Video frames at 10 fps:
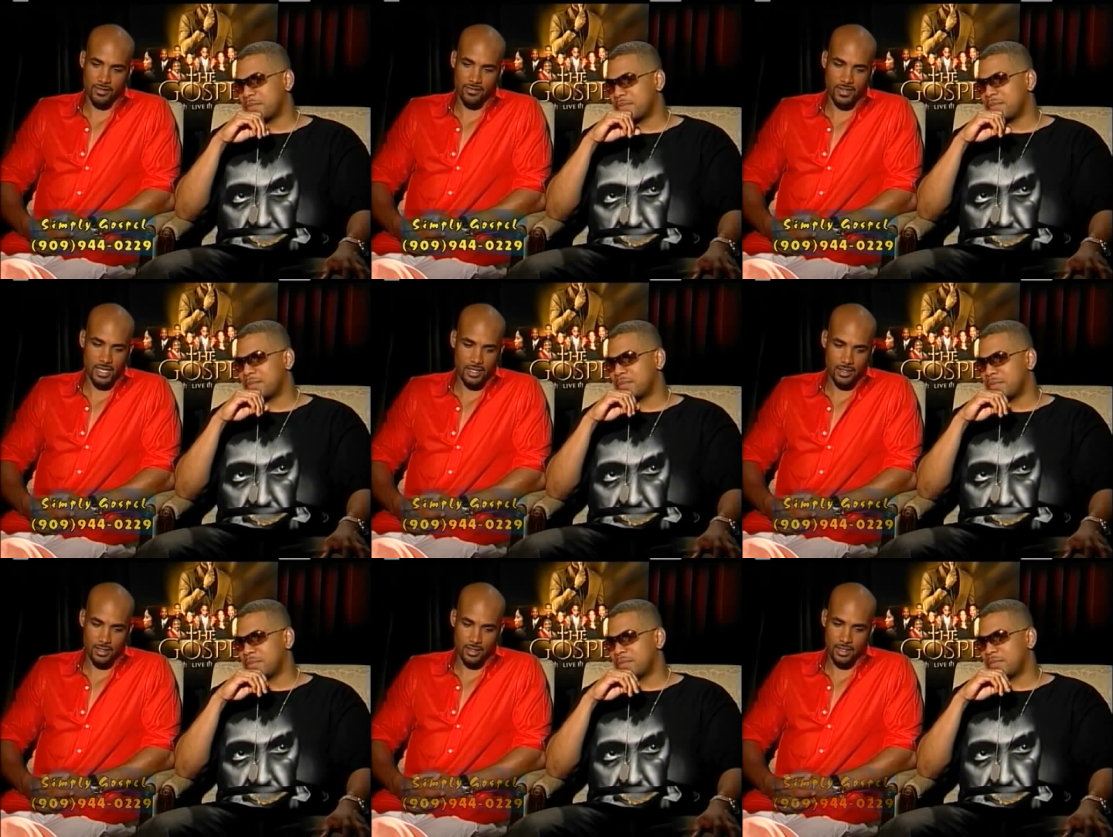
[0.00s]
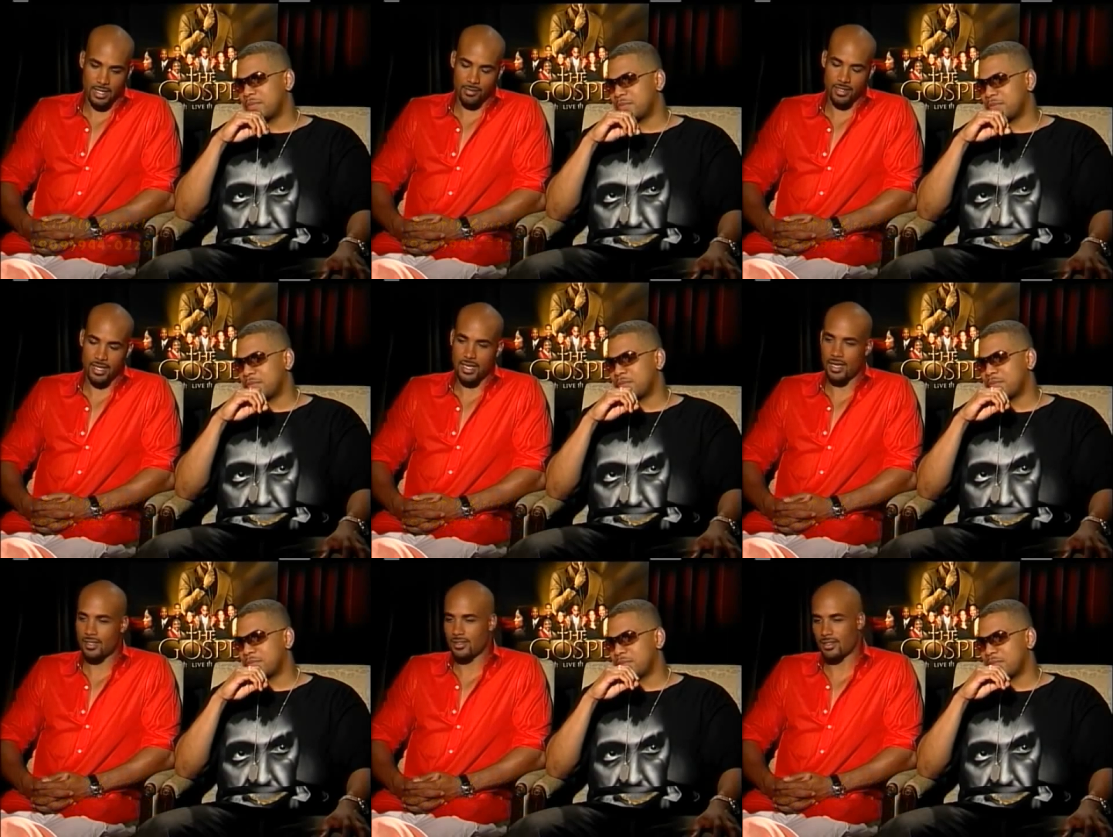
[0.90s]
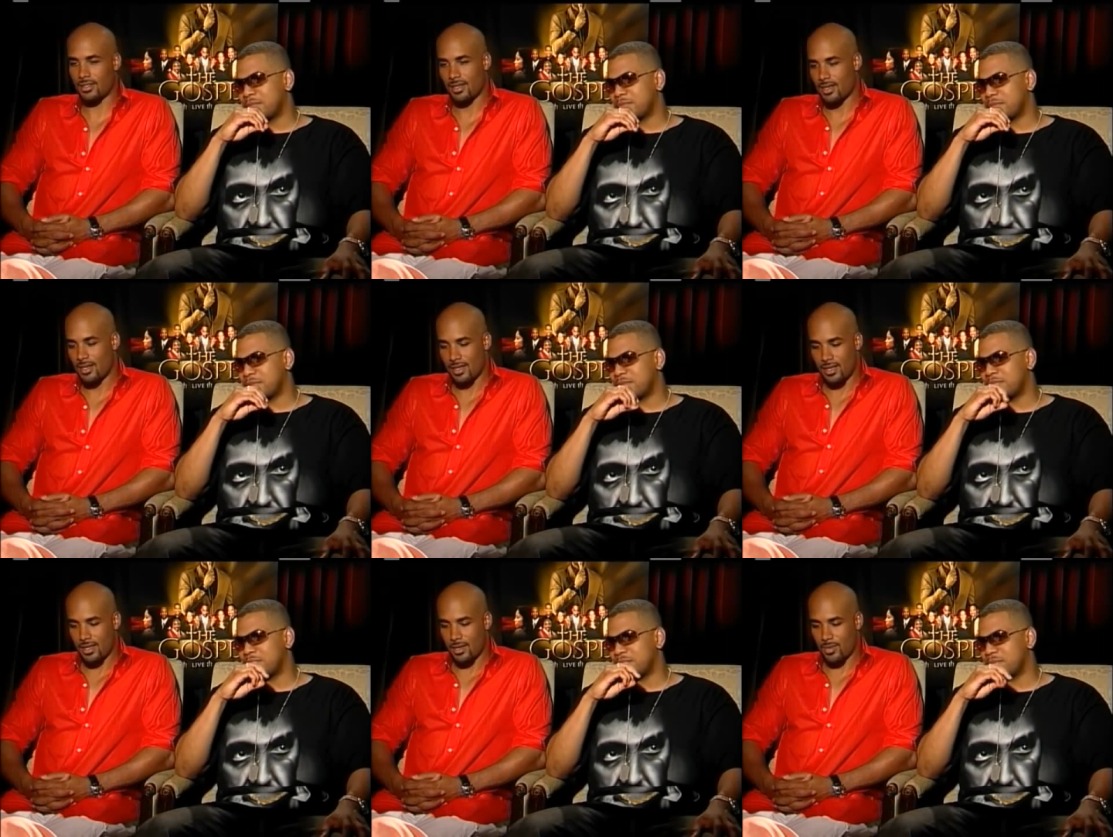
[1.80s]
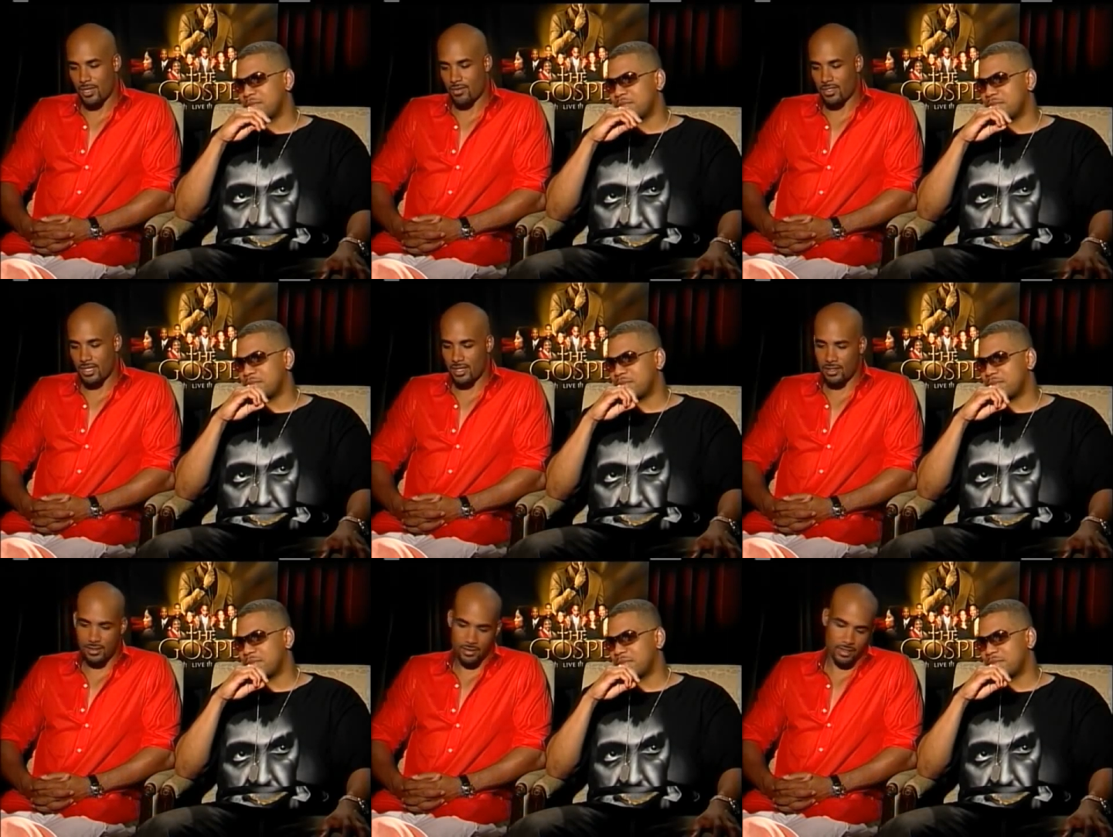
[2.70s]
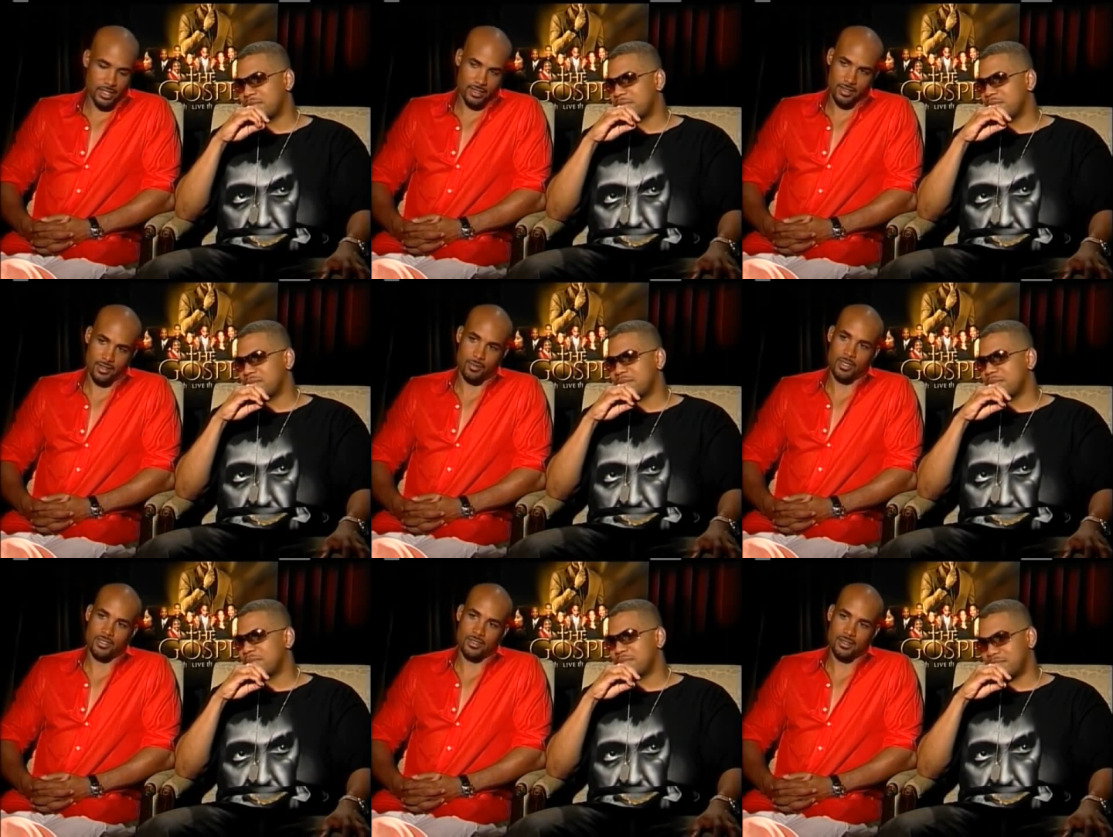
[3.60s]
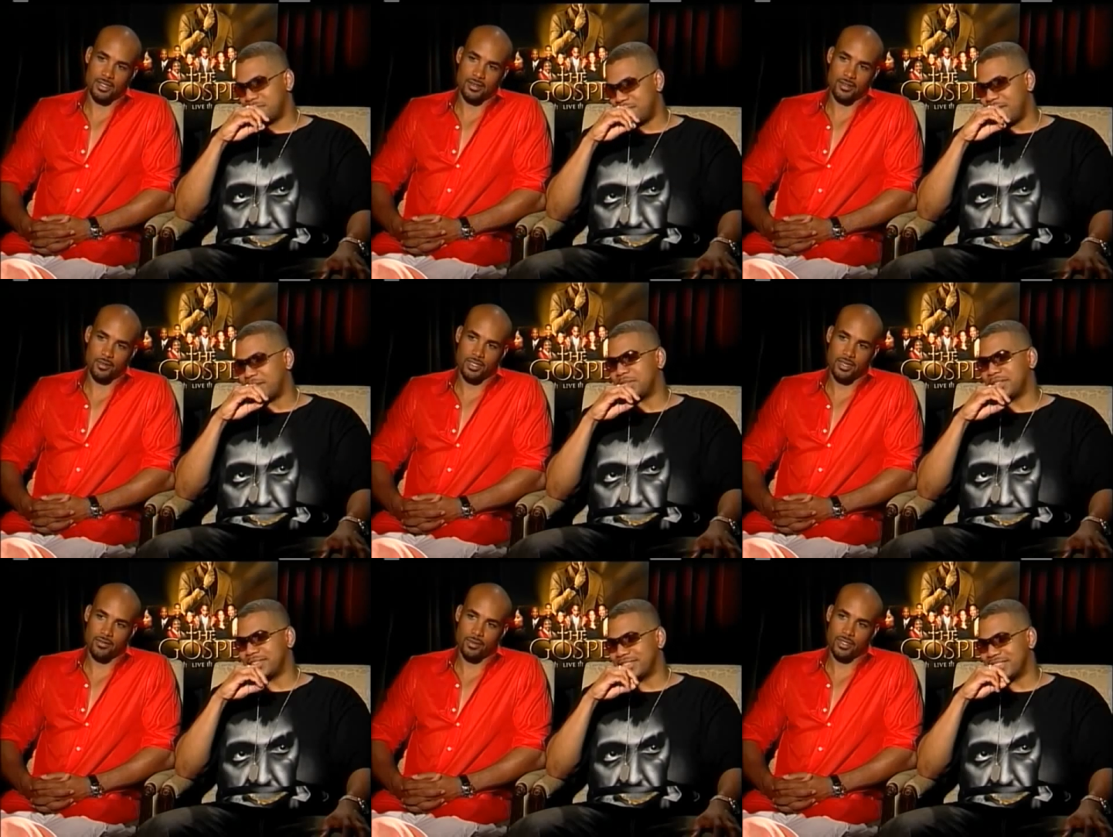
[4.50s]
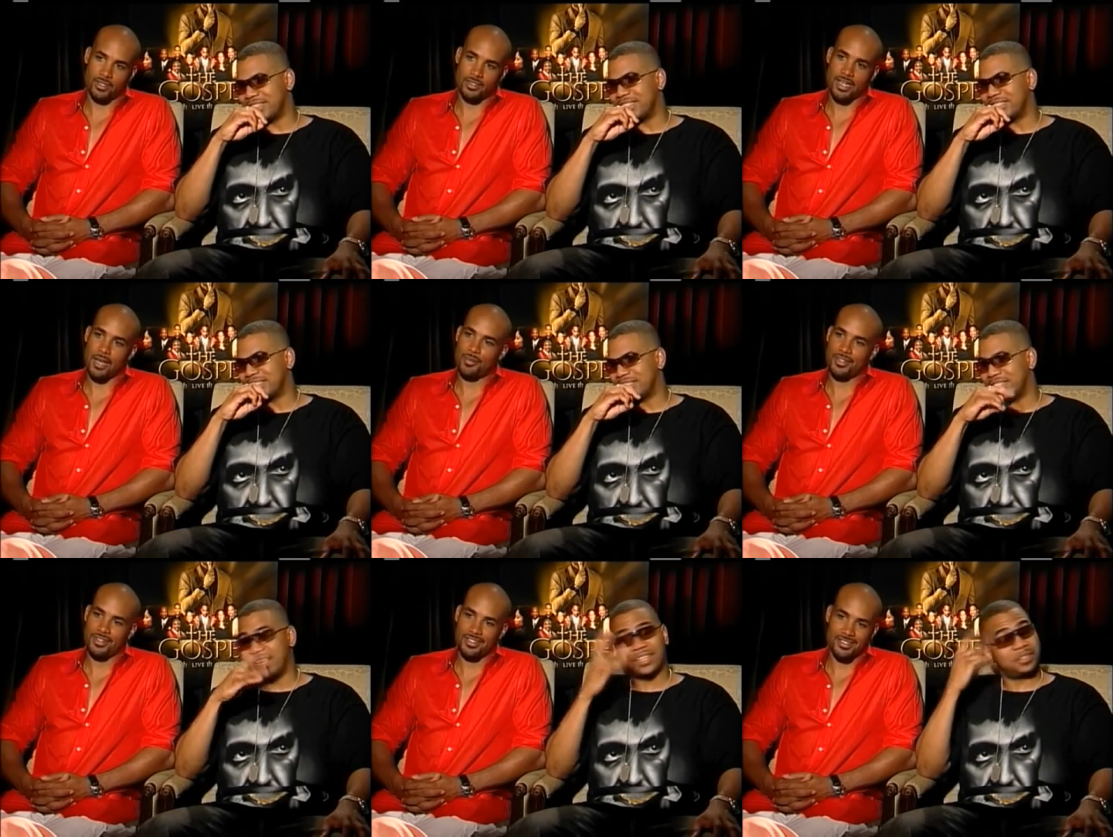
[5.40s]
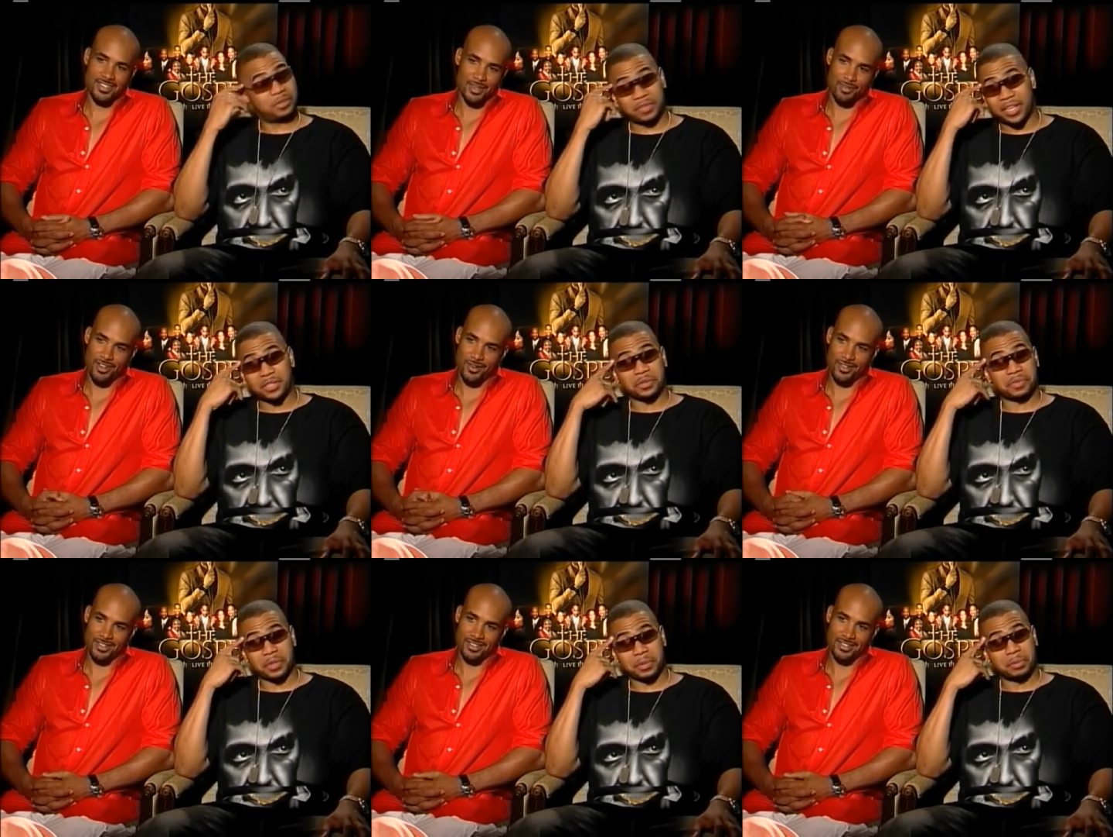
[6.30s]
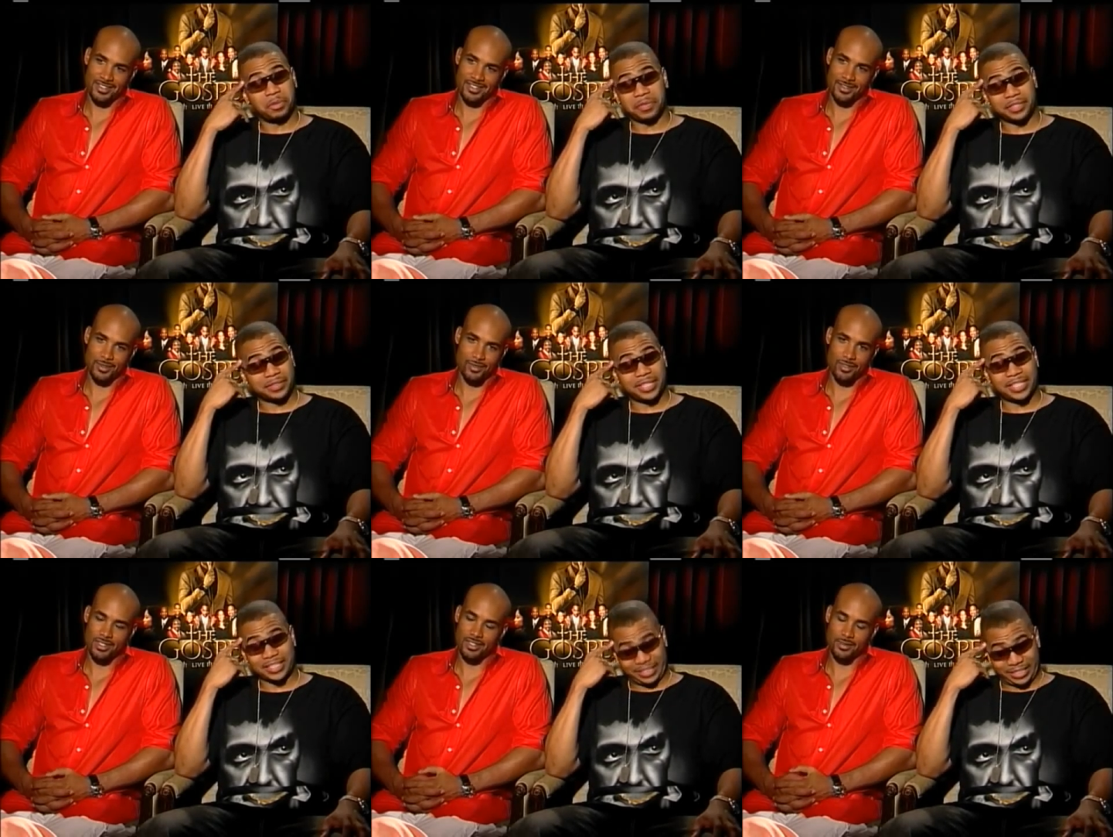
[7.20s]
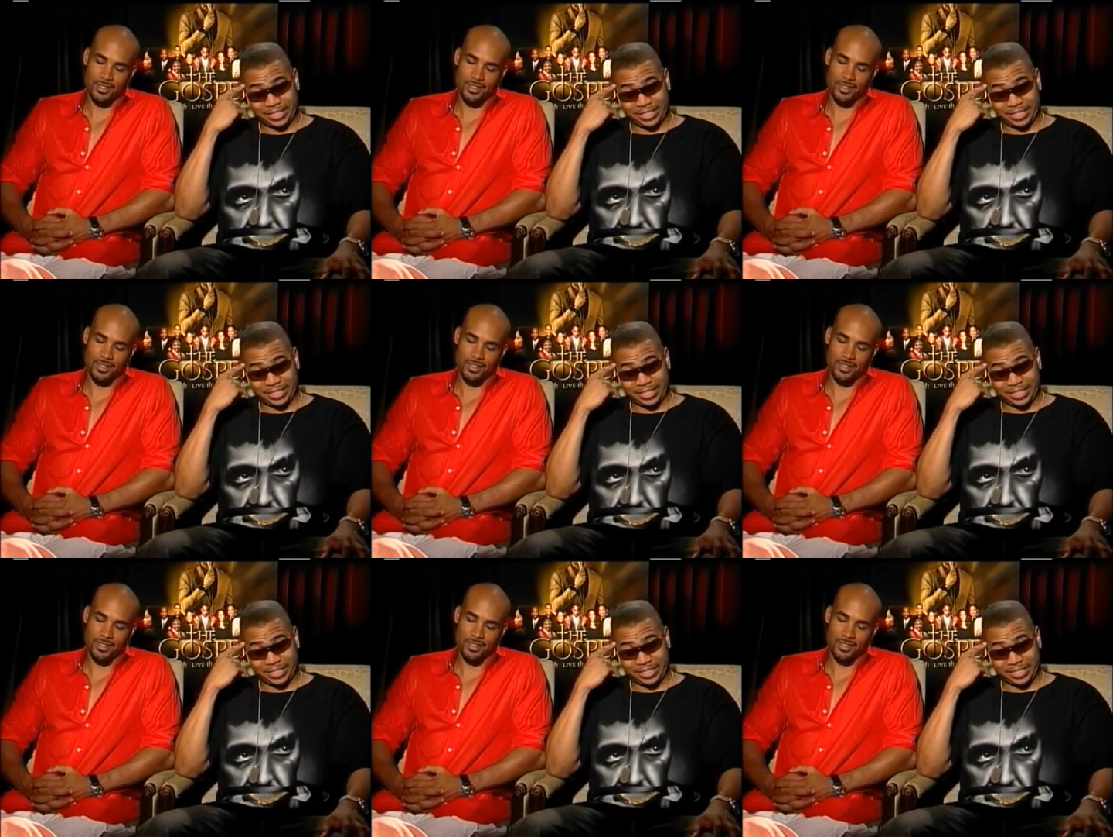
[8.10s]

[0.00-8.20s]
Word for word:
Speaker 1: feet, they clapped their hands, and right. I mean, every take took like thirty minutes because nobody so. ever wanted to mm-hmm. stop. You know, they just kept Get going. Get your film in a movie. It was real. It was